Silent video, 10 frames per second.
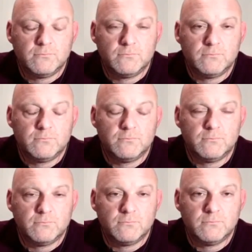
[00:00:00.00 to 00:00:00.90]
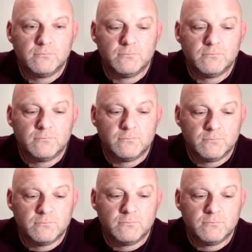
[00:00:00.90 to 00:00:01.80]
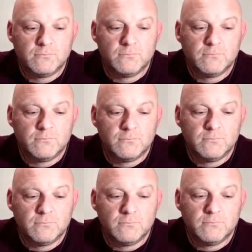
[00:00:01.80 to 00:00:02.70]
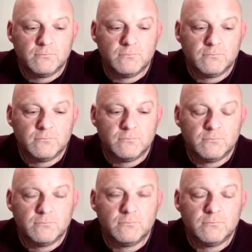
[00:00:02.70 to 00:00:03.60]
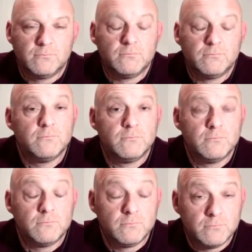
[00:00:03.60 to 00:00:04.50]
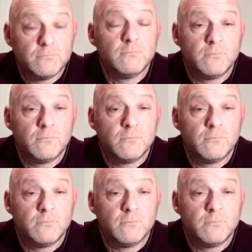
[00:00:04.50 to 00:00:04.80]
The person shown says nothing.